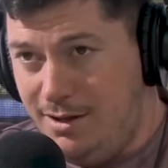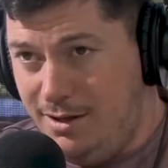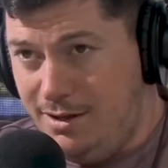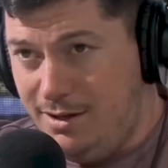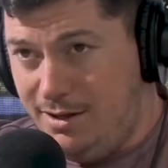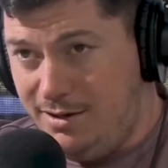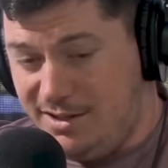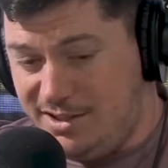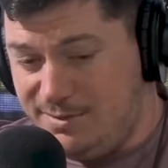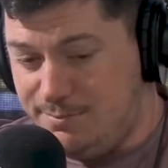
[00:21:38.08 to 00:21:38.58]

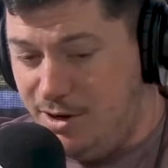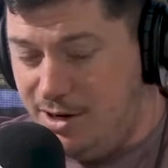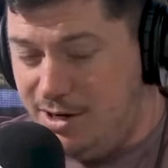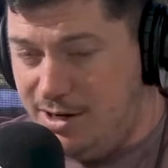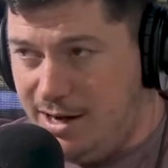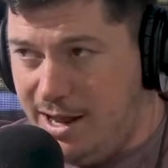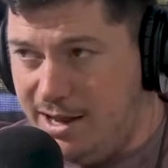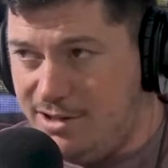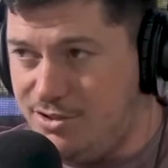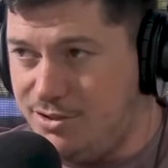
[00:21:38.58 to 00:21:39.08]
in the small
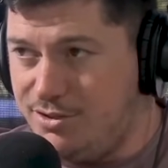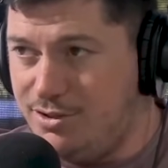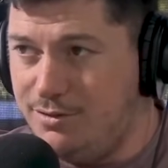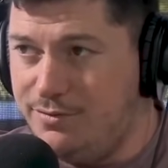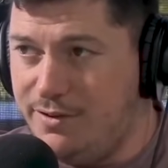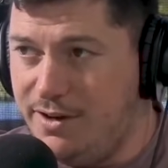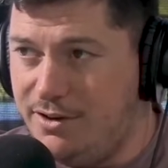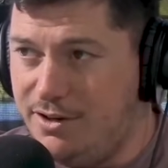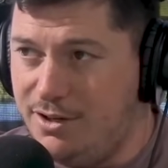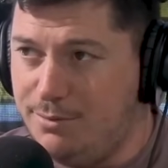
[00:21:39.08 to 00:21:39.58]
Leinster turf
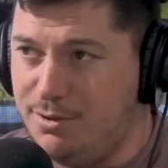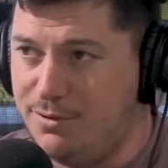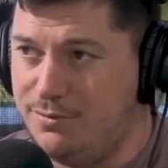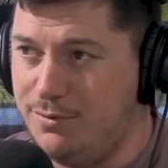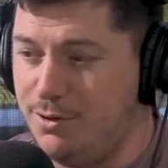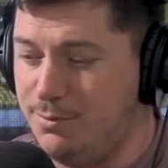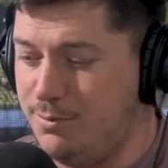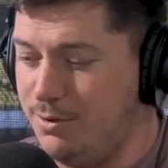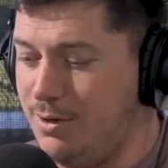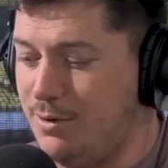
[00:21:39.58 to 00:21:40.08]
area
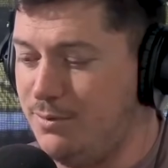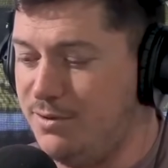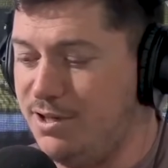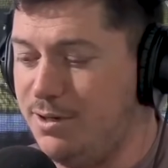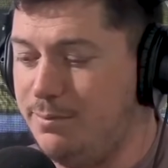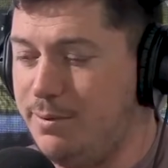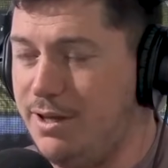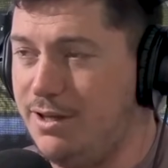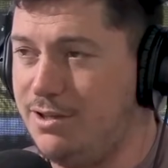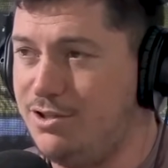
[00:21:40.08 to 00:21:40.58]
before we go out into the
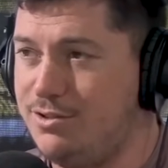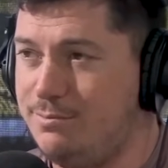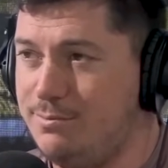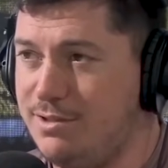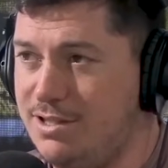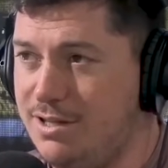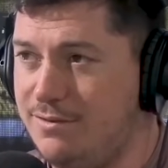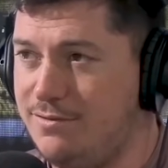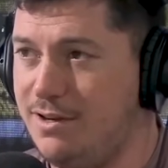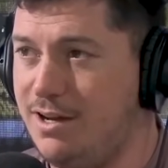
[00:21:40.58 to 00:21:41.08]
pitch, and
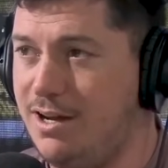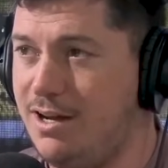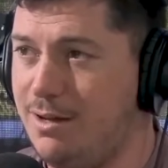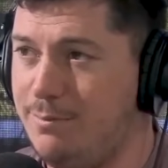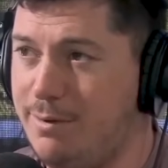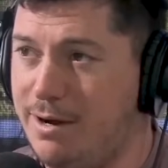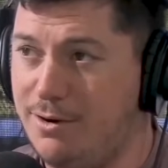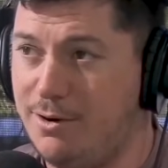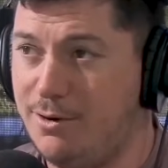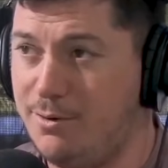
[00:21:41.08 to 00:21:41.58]
myself and Cathal
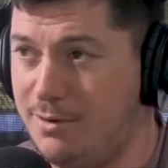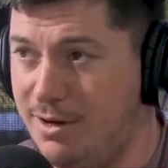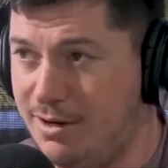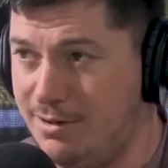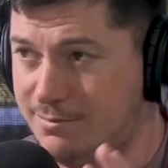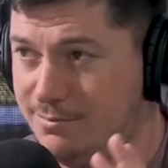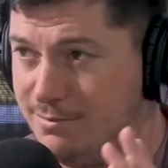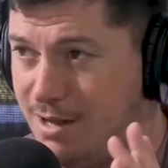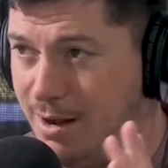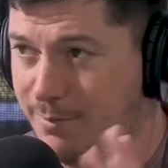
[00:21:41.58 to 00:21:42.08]
Barrett were on
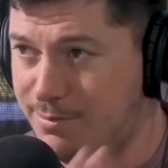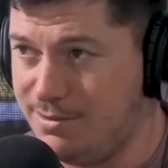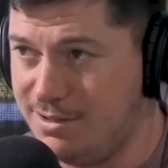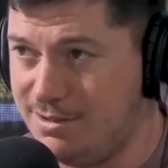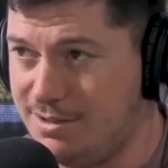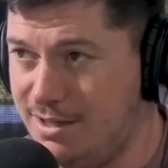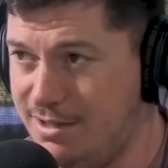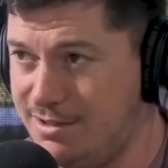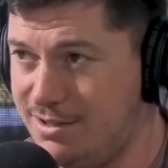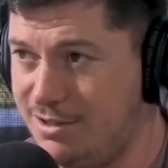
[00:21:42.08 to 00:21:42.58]
opposite
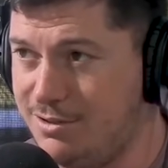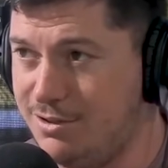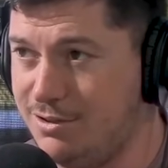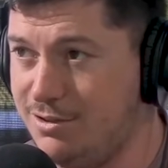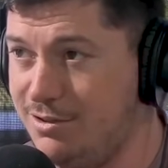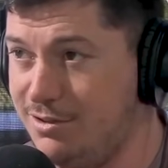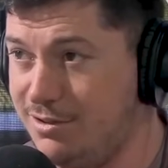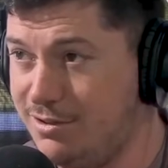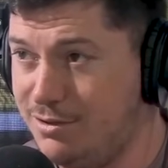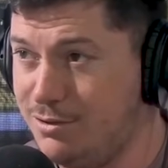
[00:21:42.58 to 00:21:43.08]
sides of the
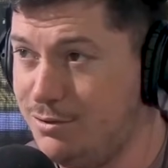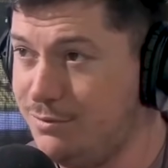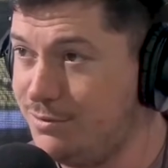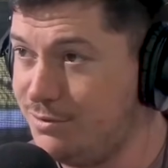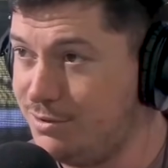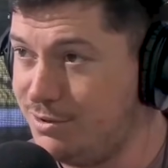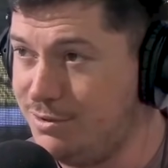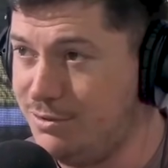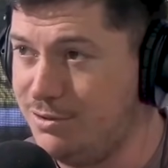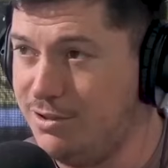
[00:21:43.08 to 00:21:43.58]
huddle. The two of us
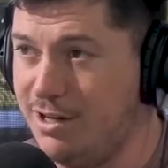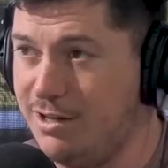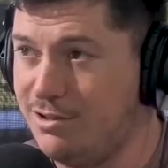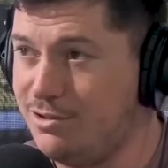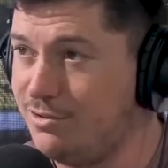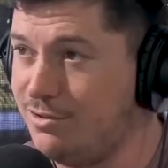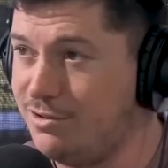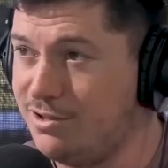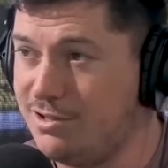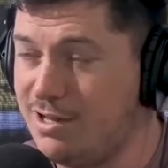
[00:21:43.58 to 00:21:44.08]
just looking at each
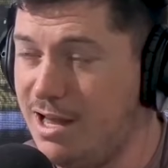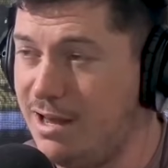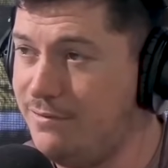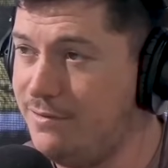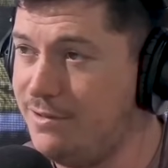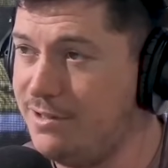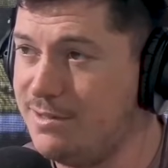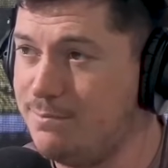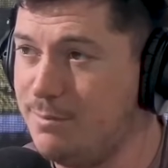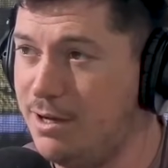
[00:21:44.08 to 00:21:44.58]
other, just laughing
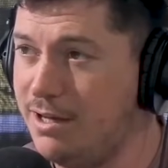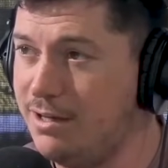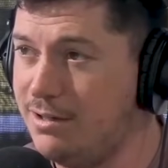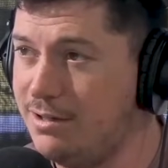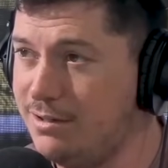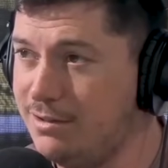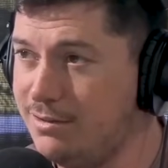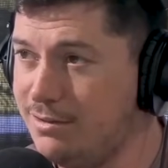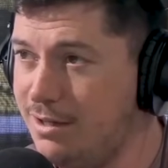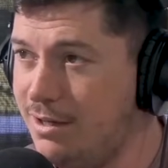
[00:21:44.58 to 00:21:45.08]
and
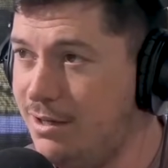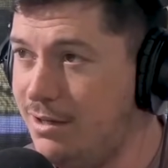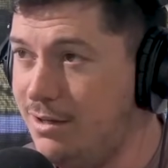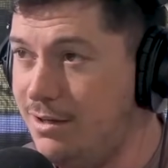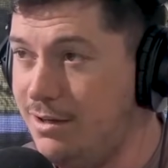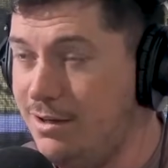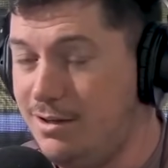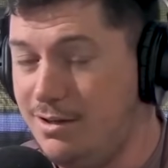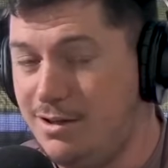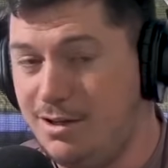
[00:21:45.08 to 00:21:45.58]
smiling.
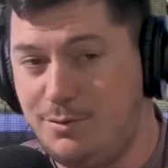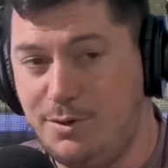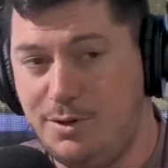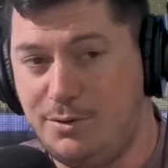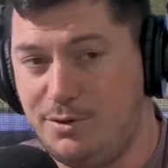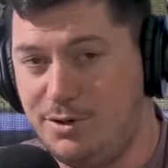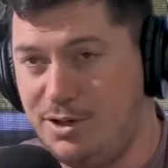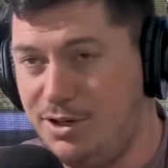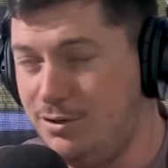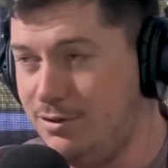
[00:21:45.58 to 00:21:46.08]
Like, we were
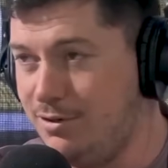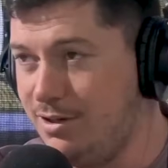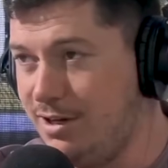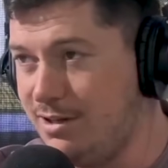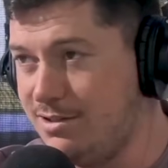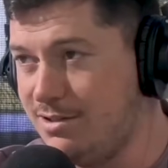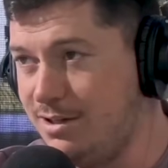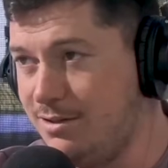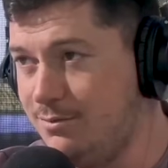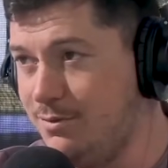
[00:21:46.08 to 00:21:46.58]
only young lads,
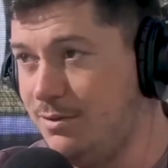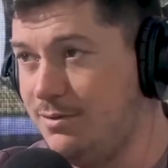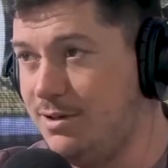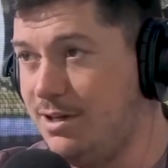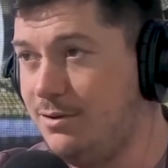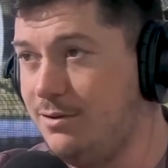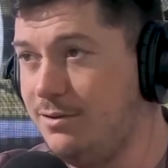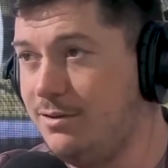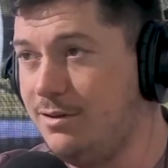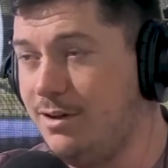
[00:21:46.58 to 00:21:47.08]
like, and we went
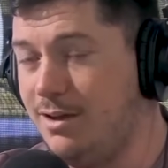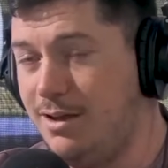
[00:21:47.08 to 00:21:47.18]
out and